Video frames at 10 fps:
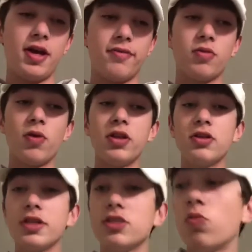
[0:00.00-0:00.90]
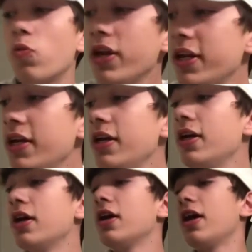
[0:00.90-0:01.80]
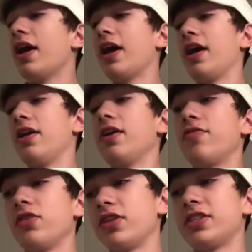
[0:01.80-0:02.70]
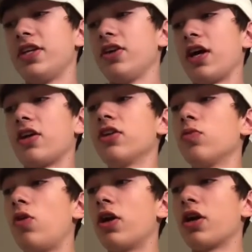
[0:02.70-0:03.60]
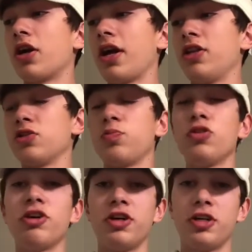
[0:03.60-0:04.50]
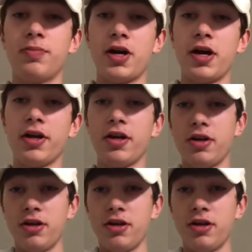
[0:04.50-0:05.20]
If the weather is windy, and if you, let's say you got clear water and there's bluegill in your pond,